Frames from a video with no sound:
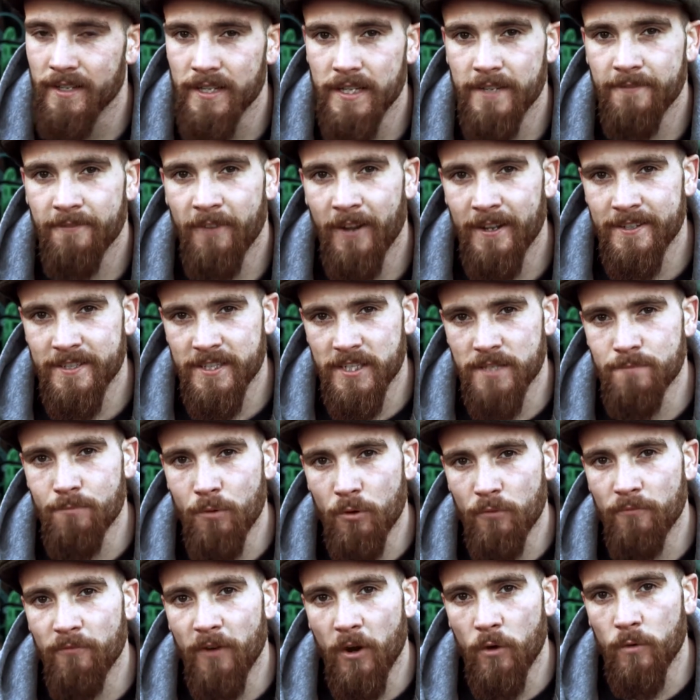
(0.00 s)
he finds a
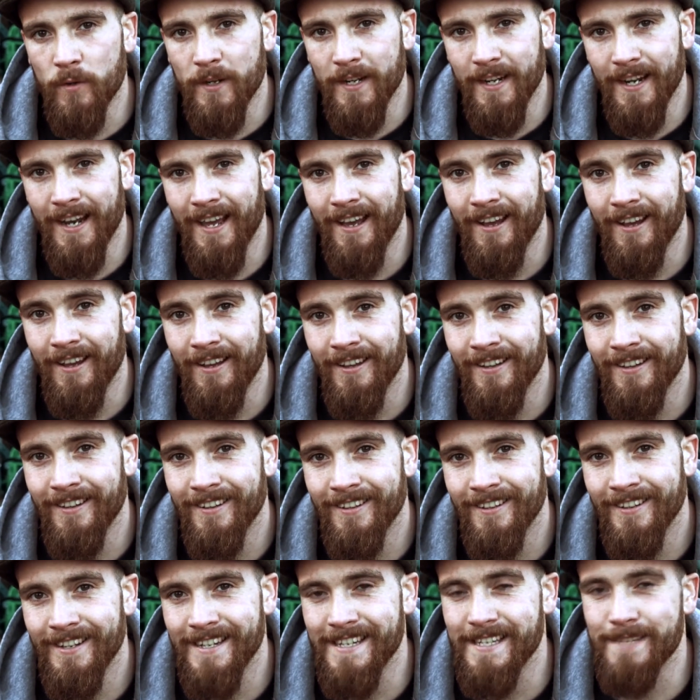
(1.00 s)
small folded letter.
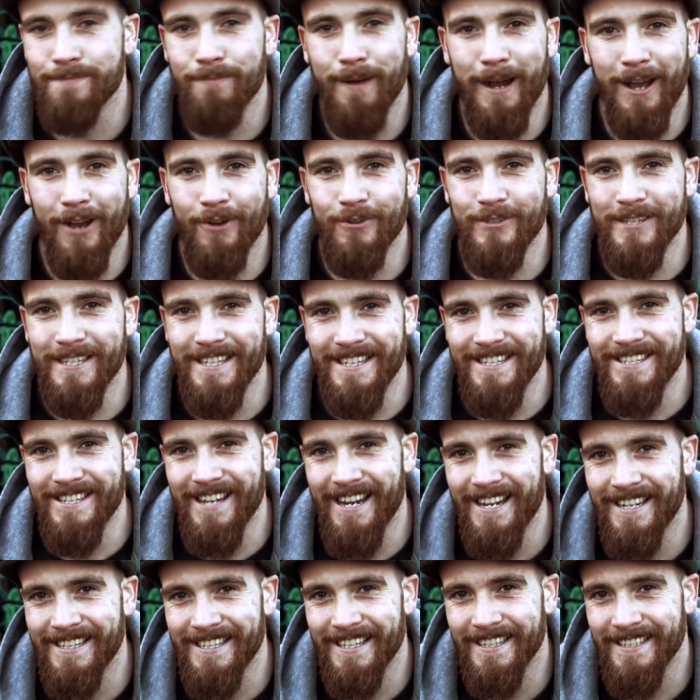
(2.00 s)
He smiles and he
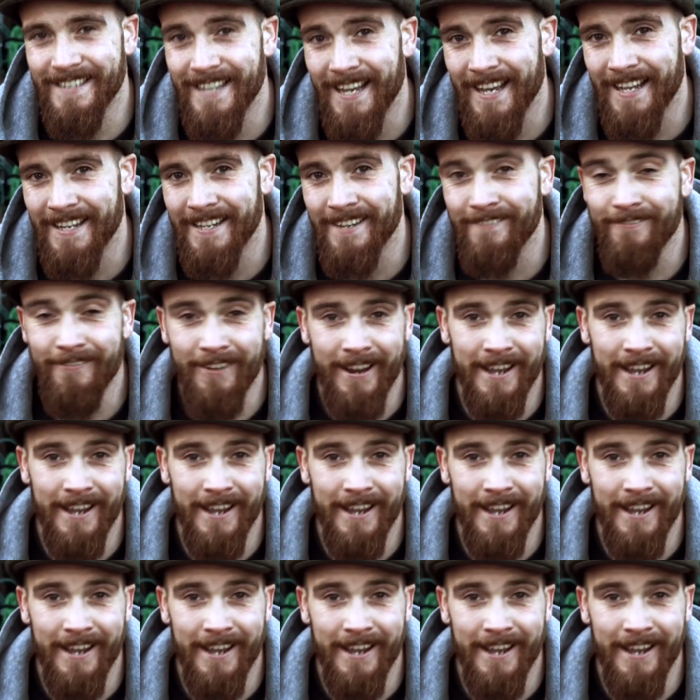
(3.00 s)
shakes his head. It